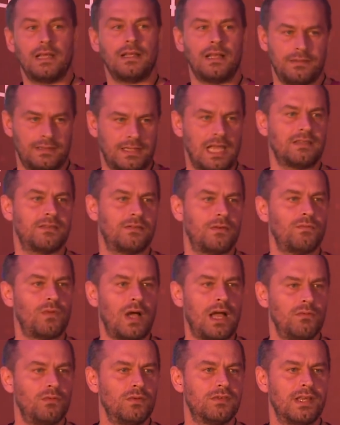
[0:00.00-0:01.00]
That
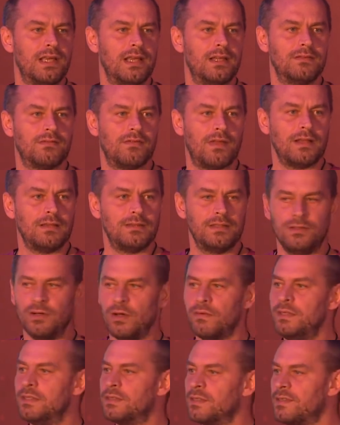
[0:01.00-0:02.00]
I will say as well,
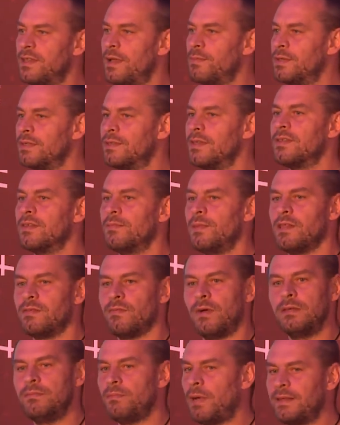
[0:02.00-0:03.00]
Interceptd is the best
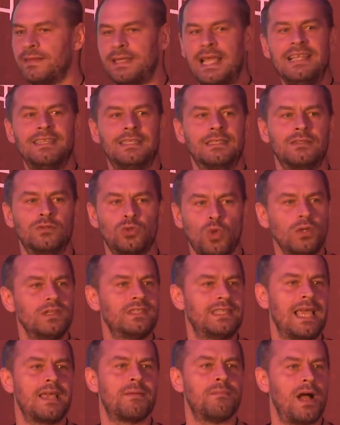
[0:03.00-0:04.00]
one, but they
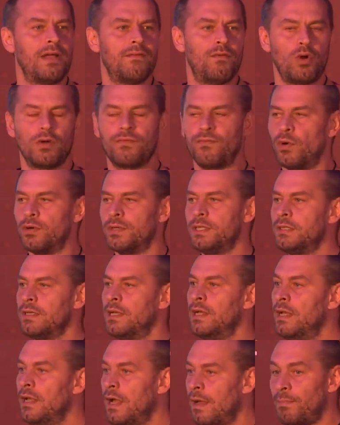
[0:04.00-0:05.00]
don't take my word for it,
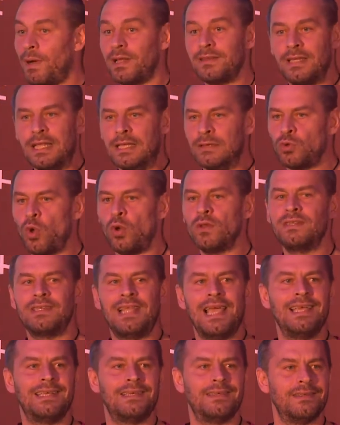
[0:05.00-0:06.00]
but they don't
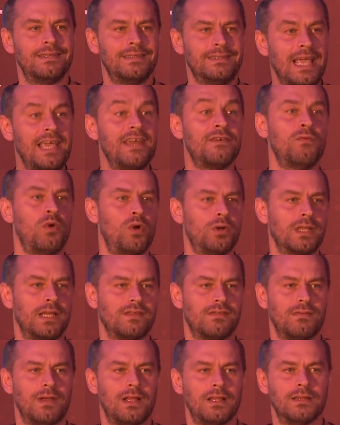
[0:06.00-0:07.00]
take their word
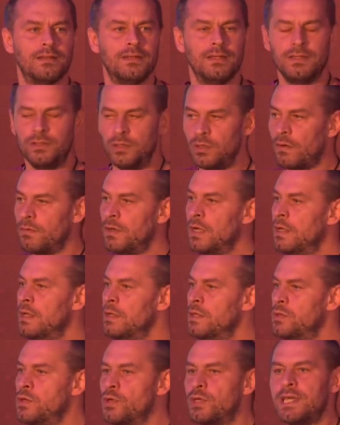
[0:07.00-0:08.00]
as well.
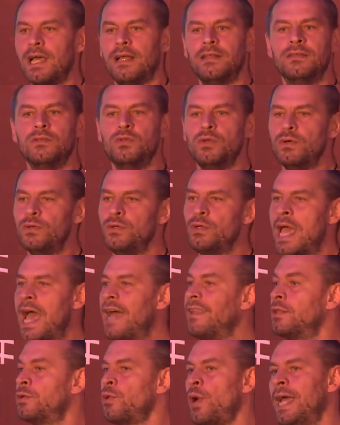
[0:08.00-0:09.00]
You can do
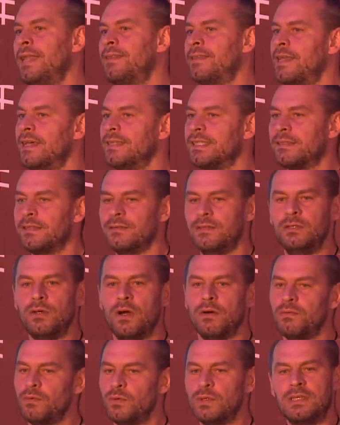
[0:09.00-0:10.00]
head-to-head tests,
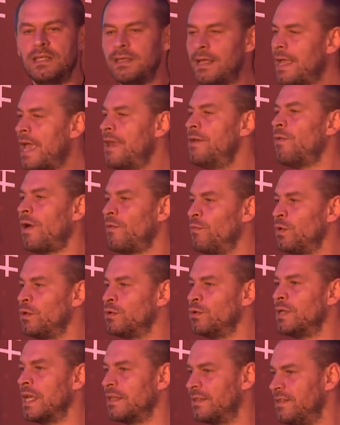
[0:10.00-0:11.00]
anyone will
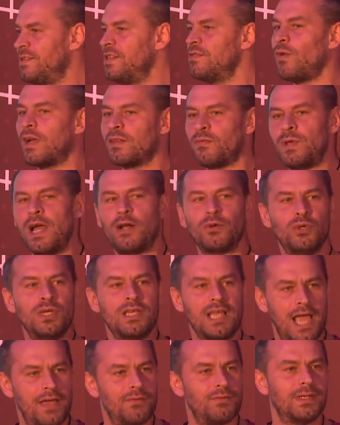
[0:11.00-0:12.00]
do that. This is what we are
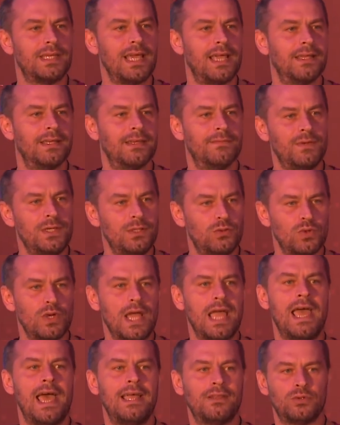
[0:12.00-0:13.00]
doing every day. We do
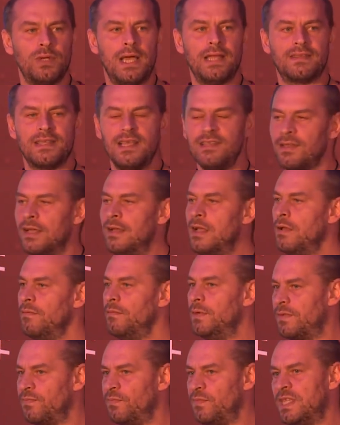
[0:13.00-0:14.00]
head-to-head tests
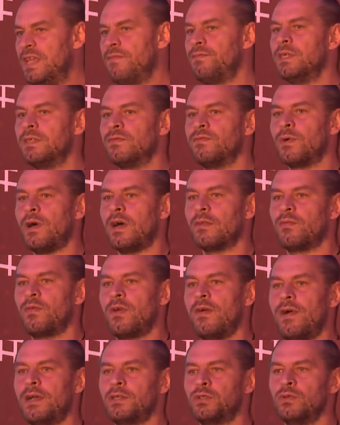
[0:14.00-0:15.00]
with different fraud
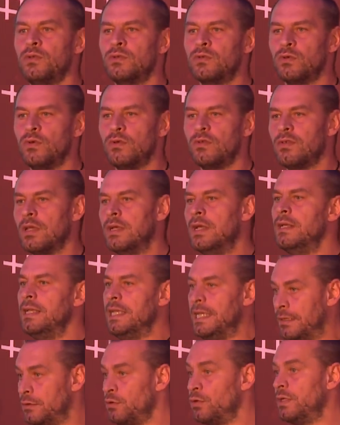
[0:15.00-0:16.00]
prevention tools,
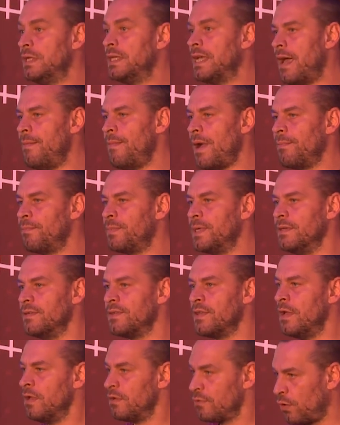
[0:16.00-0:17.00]
including
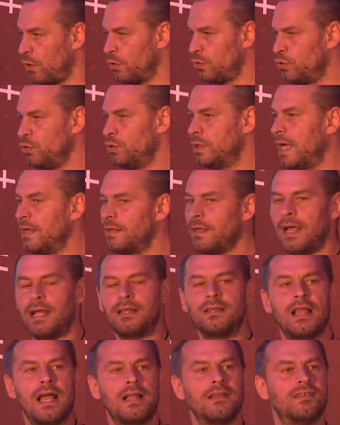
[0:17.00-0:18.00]
MMPs. So do that
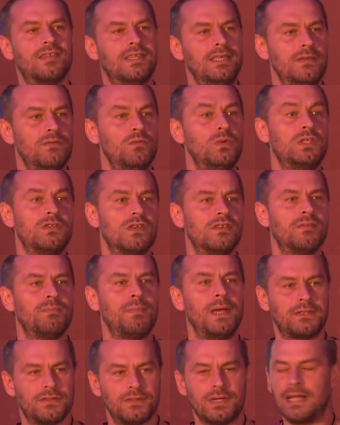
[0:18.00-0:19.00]
and then see which is
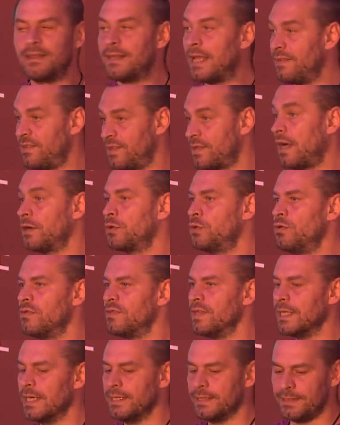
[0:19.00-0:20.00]
better and then start
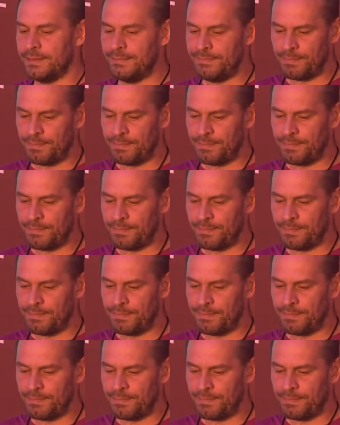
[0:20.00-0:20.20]
using it.